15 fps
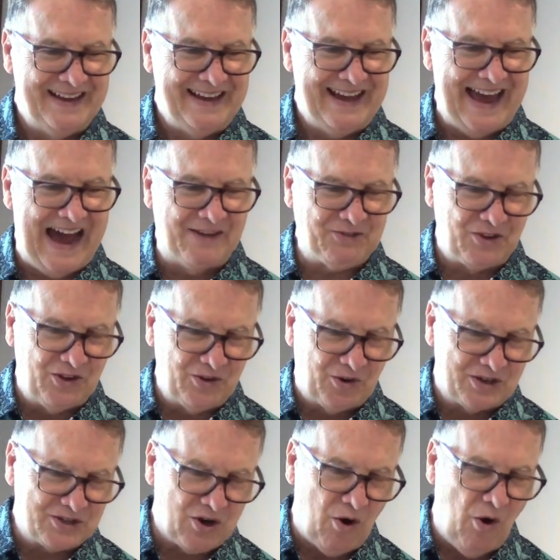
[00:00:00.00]
After the
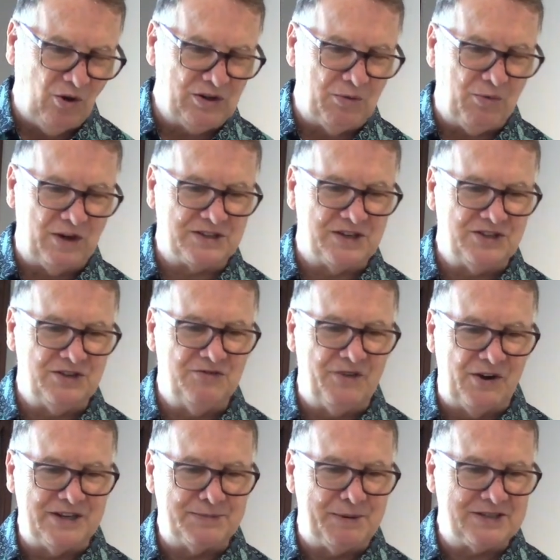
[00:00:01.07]
Lord told him what to do,
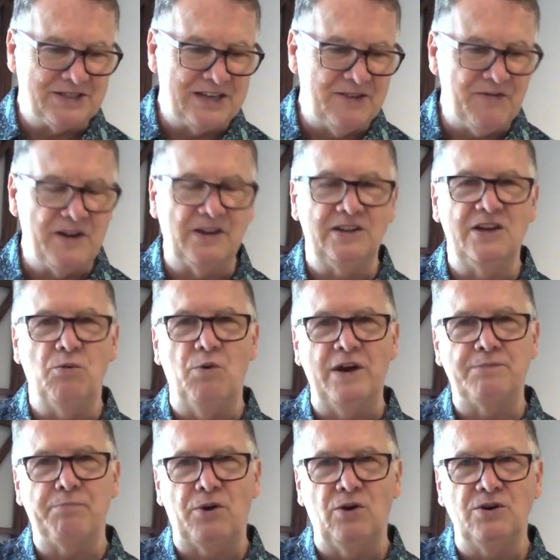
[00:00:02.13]
very specifically,
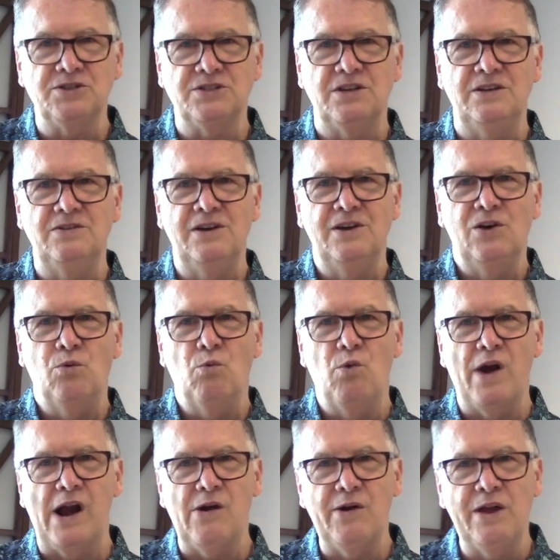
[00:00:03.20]
what person,
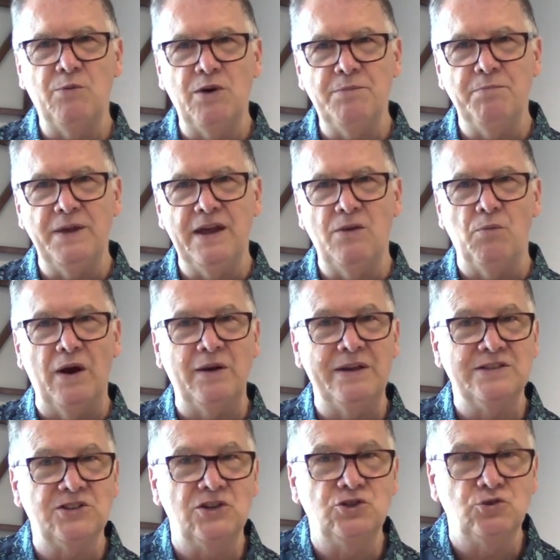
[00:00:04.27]
where he would be, what
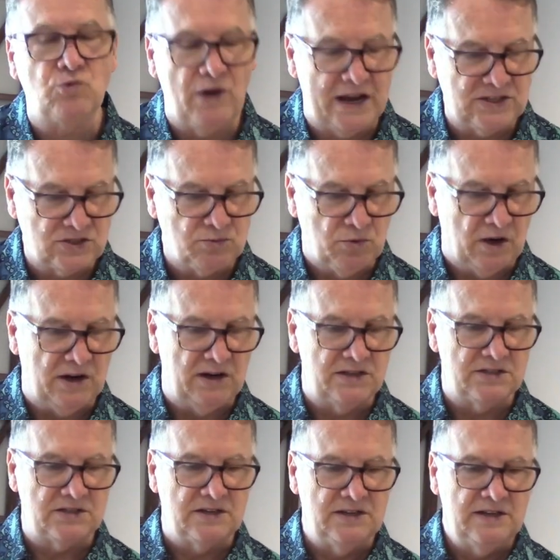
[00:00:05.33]
his address
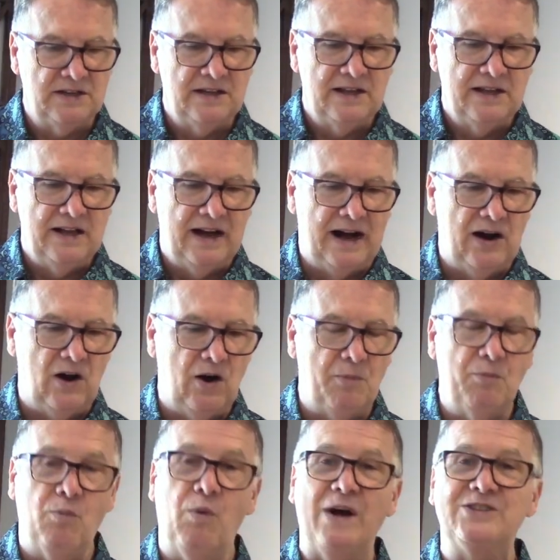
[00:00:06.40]
was,
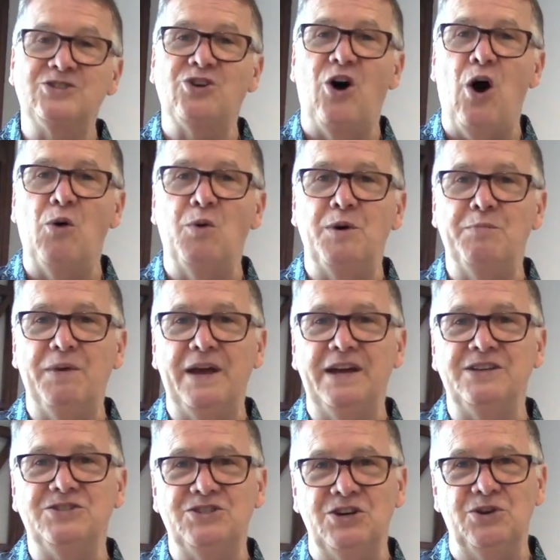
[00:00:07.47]
um, Saul would
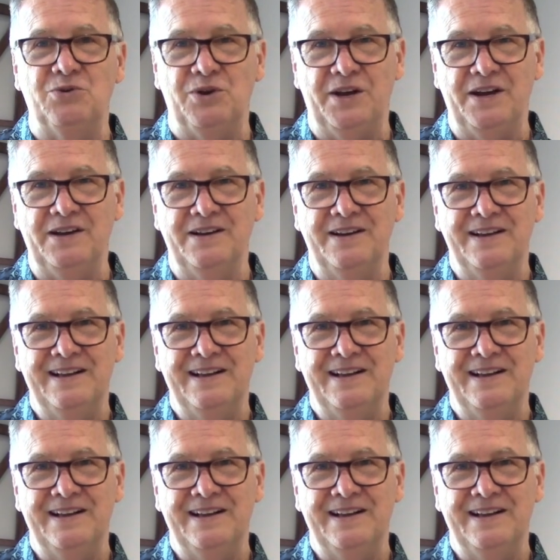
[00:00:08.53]
be doing?